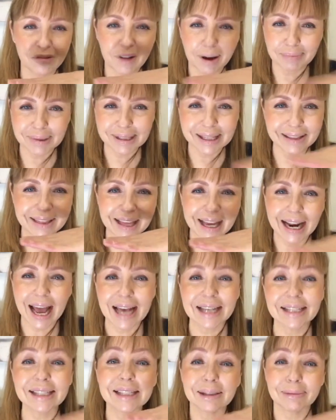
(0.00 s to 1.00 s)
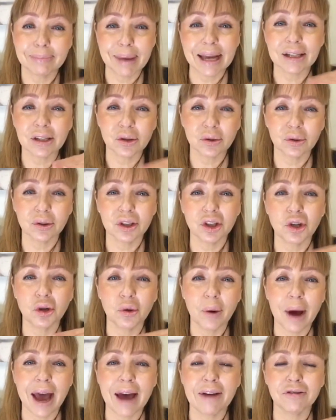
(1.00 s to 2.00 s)
upset that acid mantle.
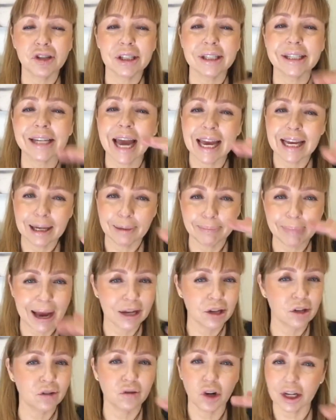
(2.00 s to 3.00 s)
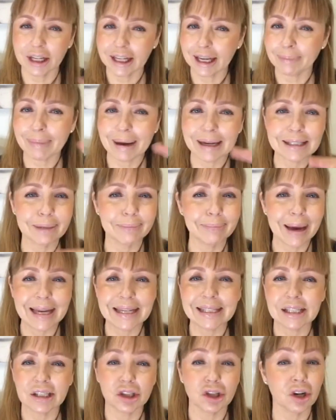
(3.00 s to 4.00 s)
You have to take it back. You've got to get back to
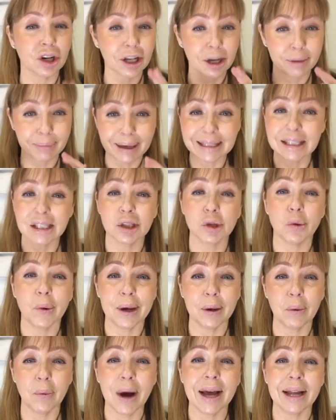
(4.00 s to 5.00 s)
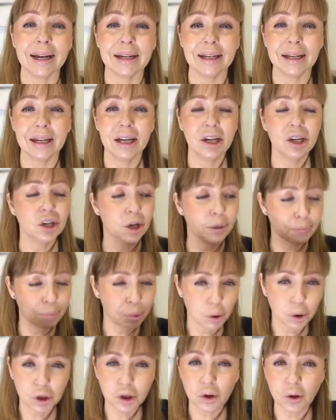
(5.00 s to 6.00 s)
basics. You've got to go back to square one. You've got to
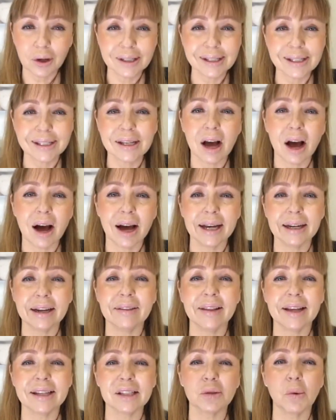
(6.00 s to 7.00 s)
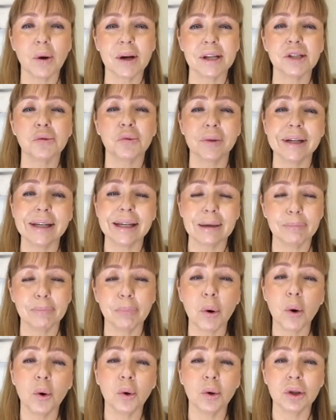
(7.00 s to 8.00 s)
put it all aside, and that's why it's really
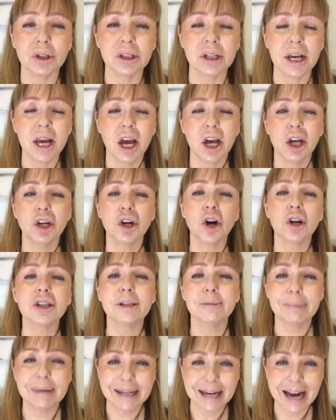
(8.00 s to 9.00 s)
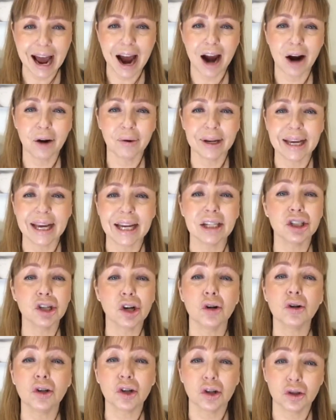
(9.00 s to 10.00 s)
important not to be in a hurry and
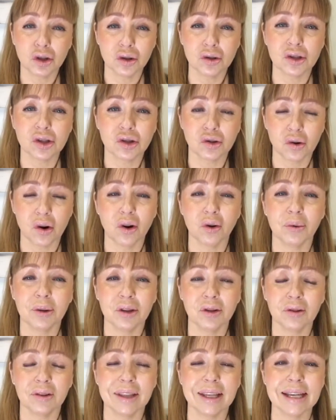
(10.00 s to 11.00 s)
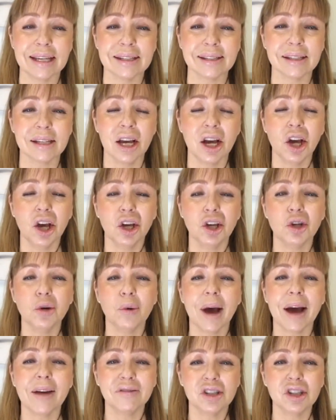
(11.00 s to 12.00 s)
don't go too strong with your things. You
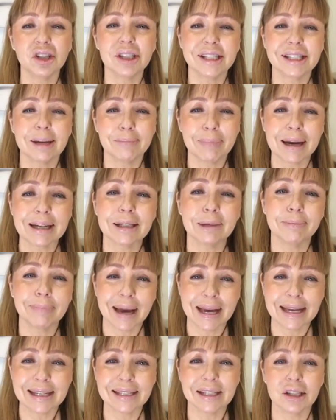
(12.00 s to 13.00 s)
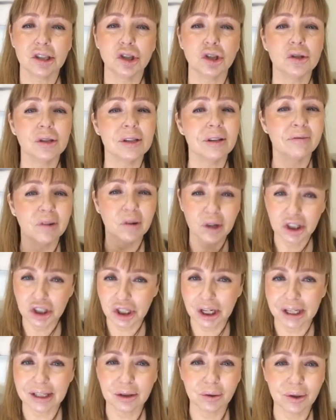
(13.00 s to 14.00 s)
have to just get back to basics. Use a very
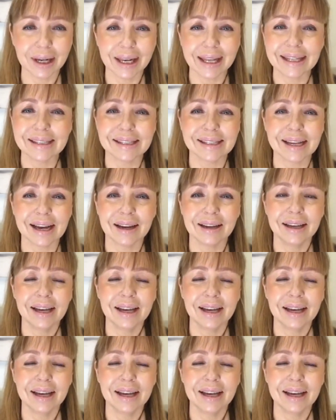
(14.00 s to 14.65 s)
gentle cleanser.